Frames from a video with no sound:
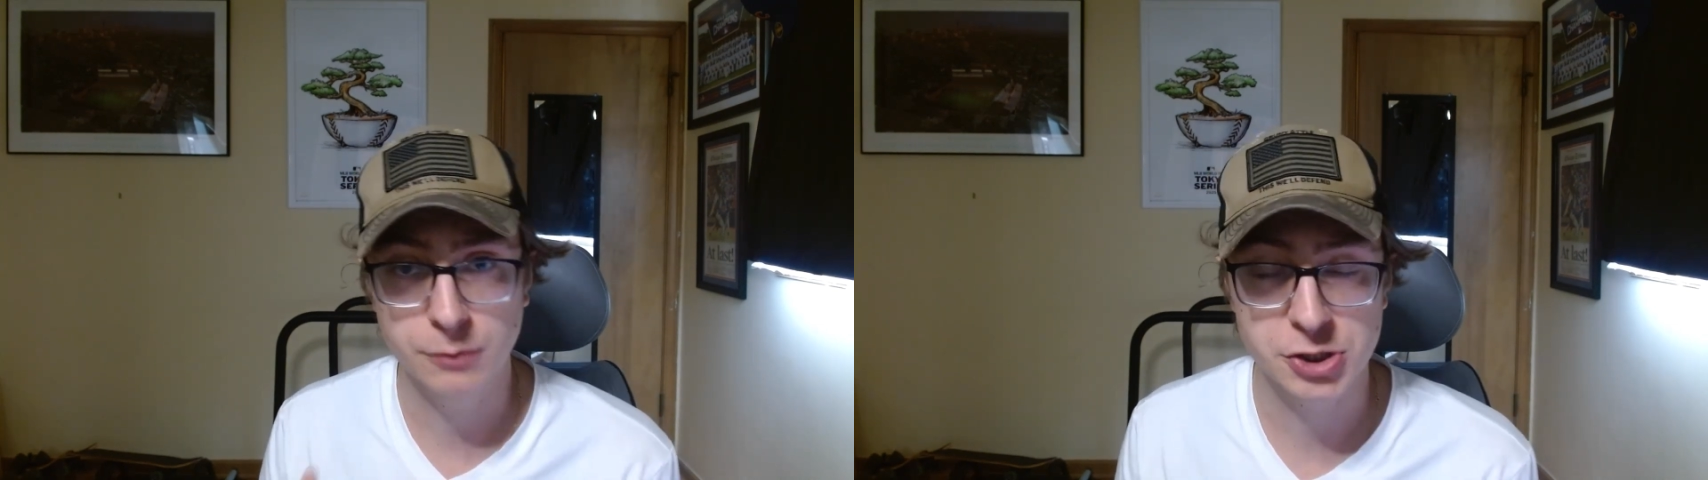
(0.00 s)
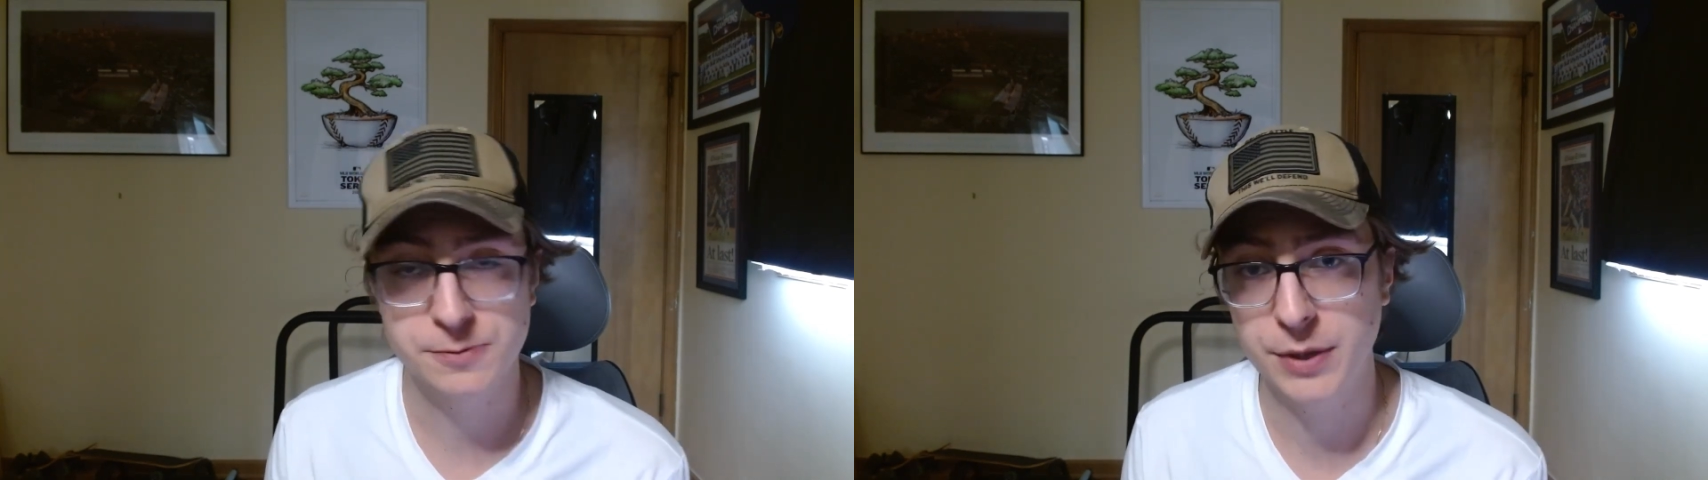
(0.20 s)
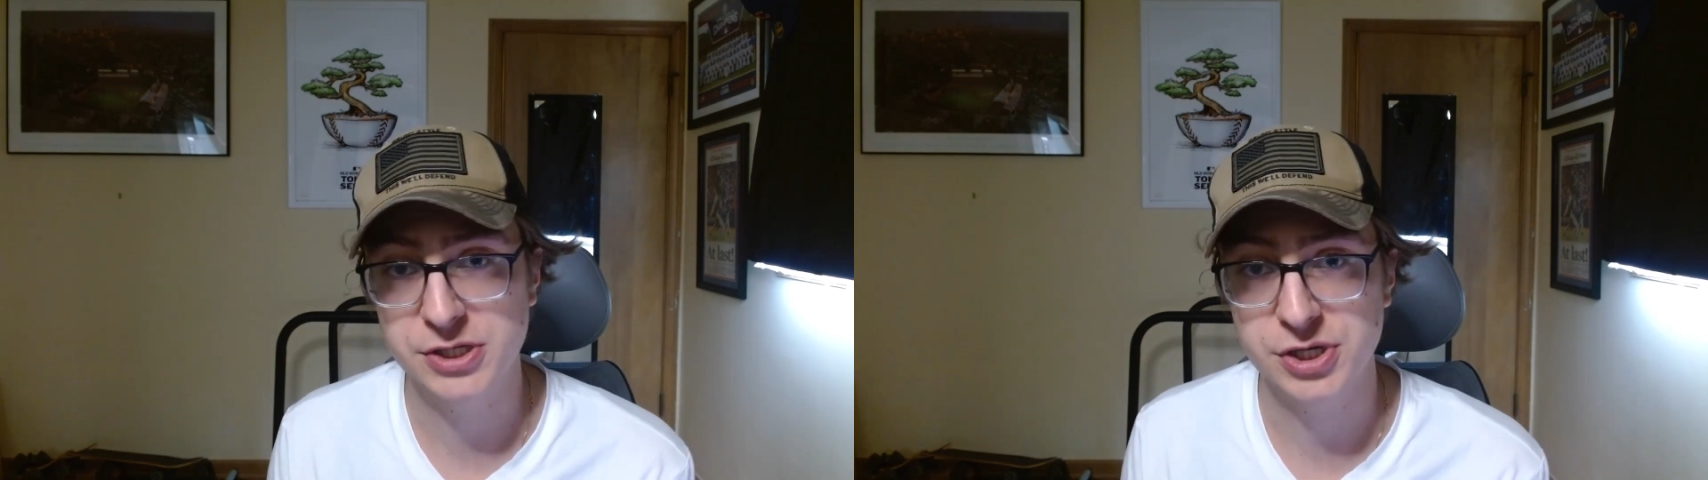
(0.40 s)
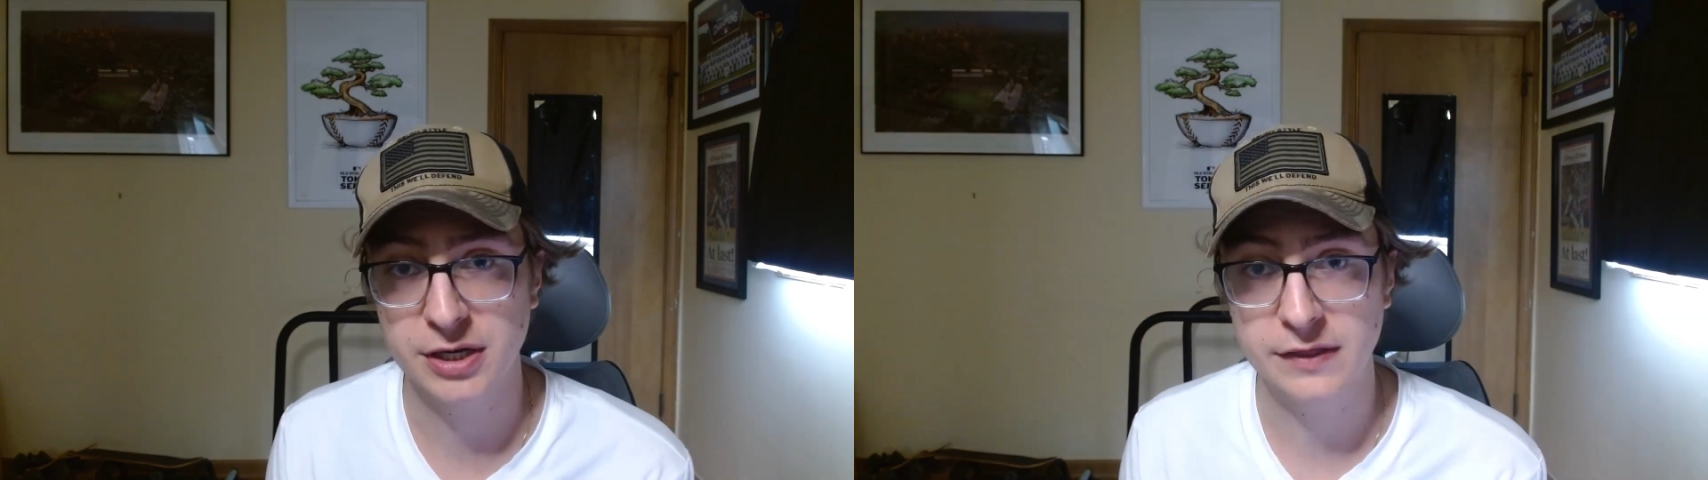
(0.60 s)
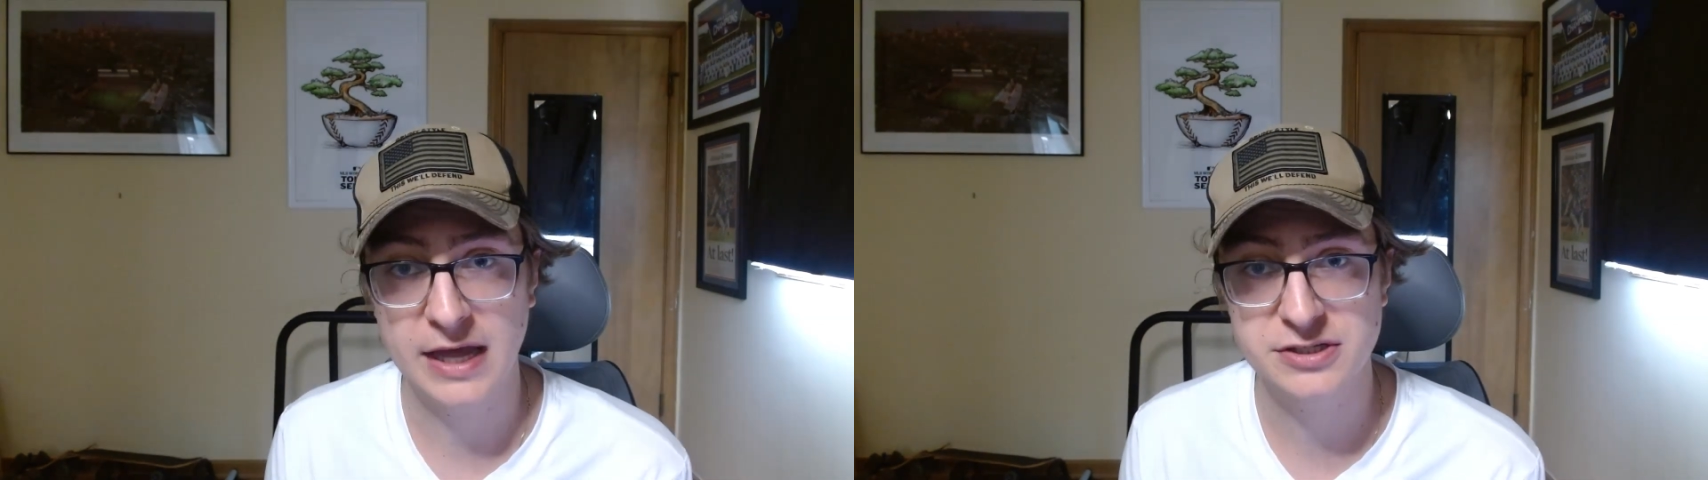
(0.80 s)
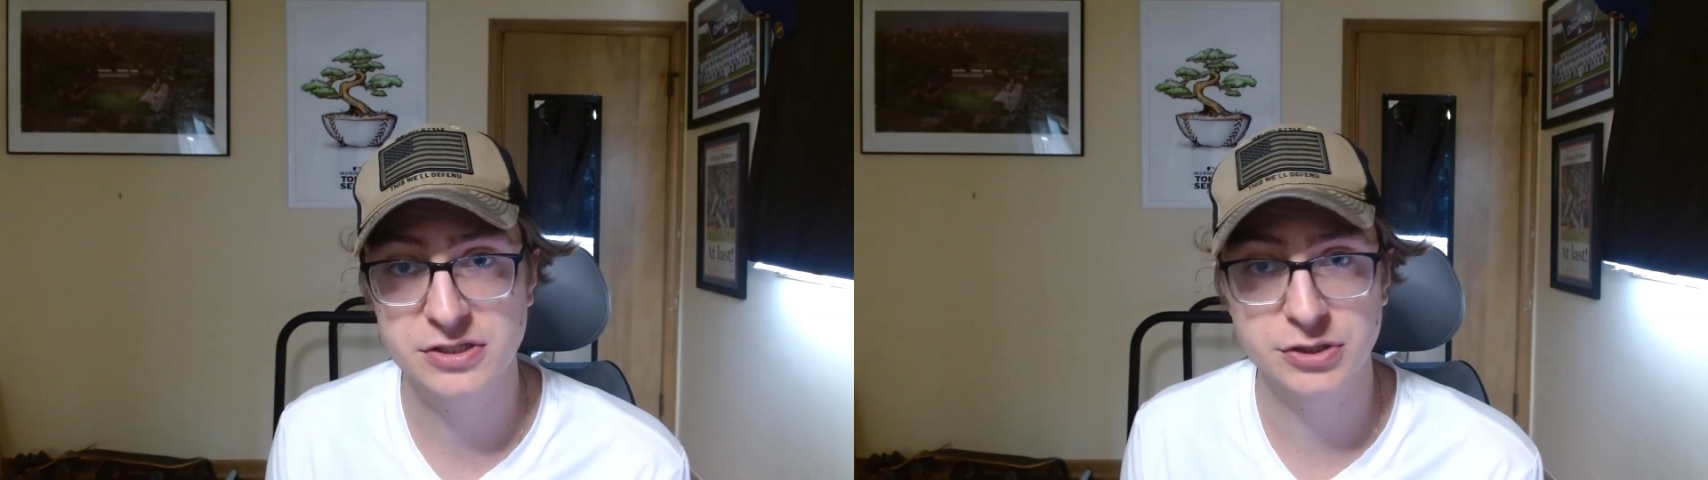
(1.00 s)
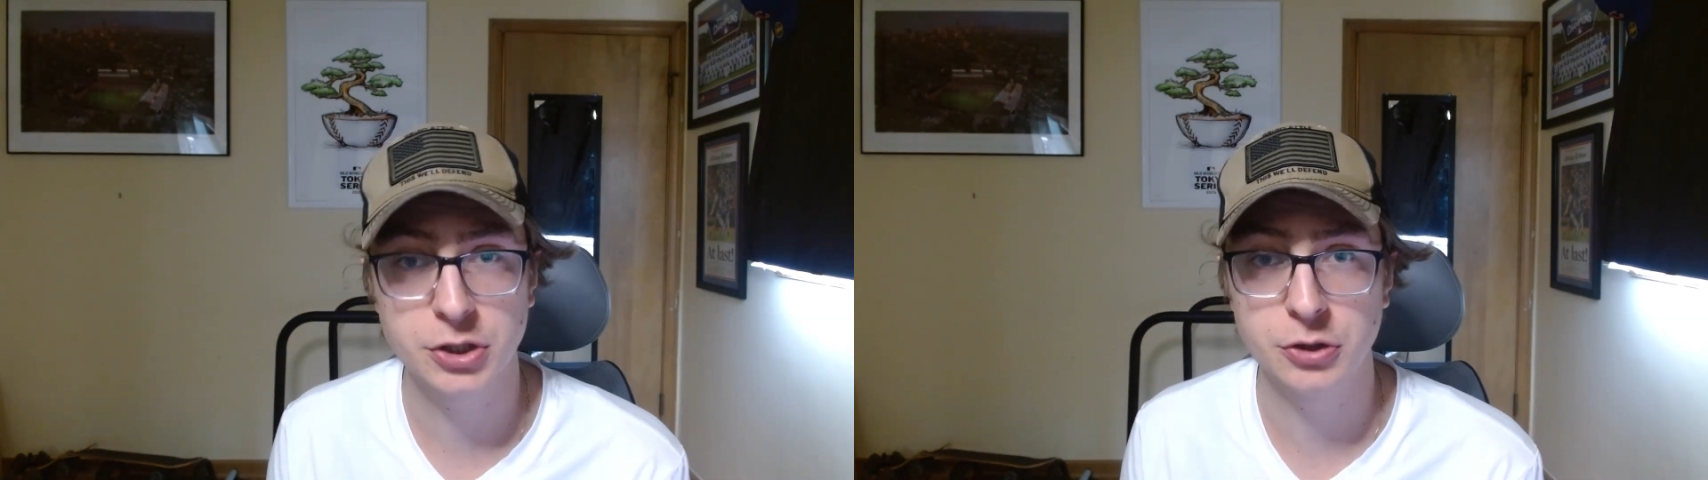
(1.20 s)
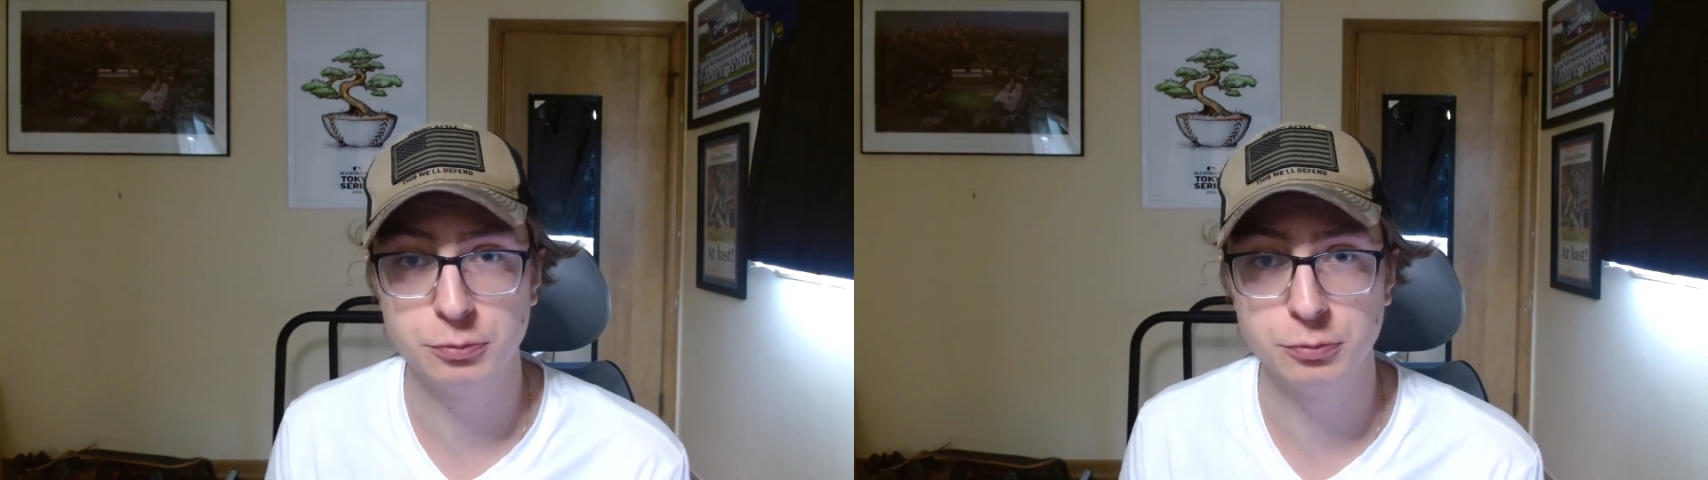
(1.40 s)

much pitching, and that's just a